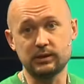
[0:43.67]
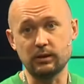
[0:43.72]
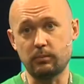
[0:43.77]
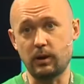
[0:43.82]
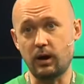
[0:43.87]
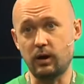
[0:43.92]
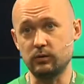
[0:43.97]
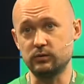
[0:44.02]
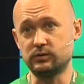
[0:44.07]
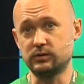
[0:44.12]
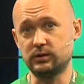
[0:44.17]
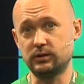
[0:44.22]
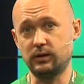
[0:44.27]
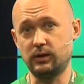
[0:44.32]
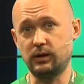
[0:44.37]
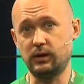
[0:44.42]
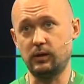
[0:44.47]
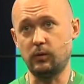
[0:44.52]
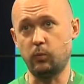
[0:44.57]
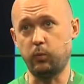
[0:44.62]
about
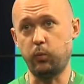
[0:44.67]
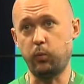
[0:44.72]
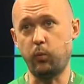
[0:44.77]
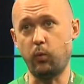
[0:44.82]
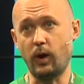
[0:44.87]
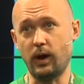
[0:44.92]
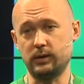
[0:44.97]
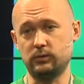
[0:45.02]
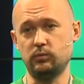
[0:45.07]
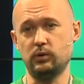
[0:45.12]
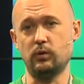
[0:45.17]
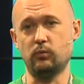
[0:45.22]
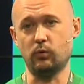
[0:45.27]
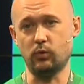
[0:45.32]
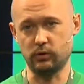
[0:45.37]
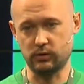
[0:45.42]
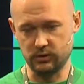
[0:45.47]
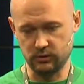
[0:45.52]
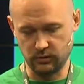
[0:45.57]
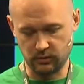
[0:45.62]
what we are
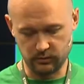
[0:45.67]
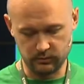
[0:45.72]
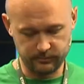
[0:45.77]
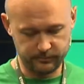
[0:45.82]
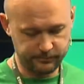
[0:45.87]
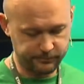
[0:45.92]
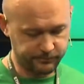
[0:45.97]
working on.